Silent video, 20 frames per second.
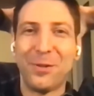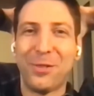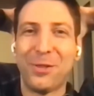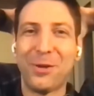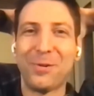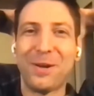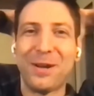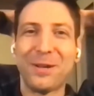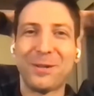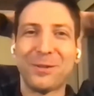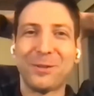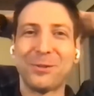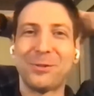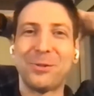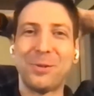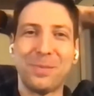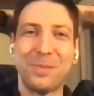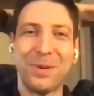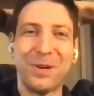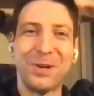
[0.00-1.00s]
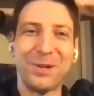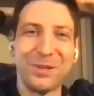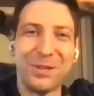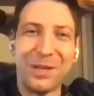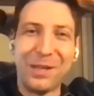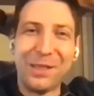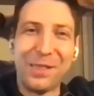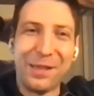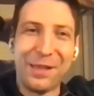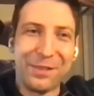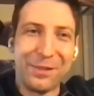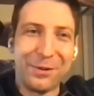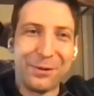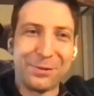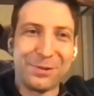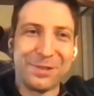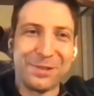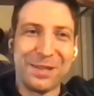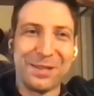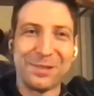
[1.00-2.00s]
theoretical to empirical. I think
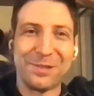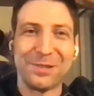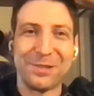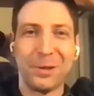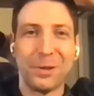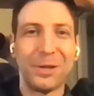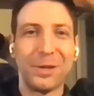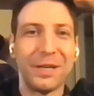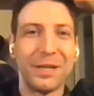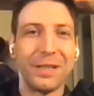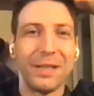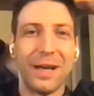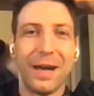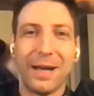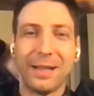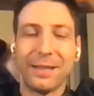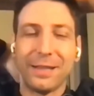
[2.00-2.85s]
those get slurred a lot.